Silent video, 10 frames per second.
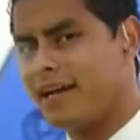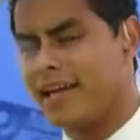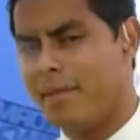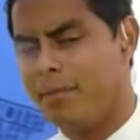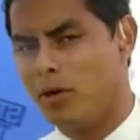
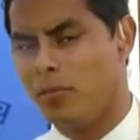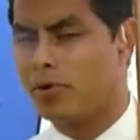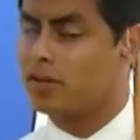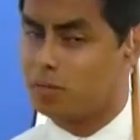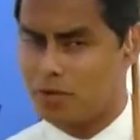Again
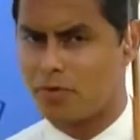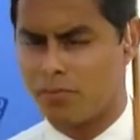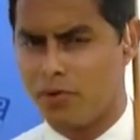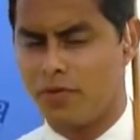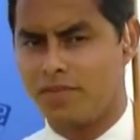billboard. It's been
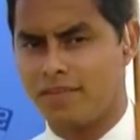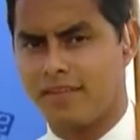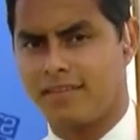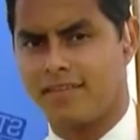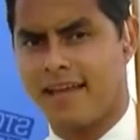removed
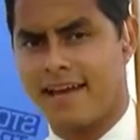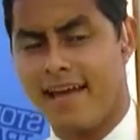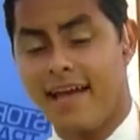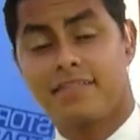since then.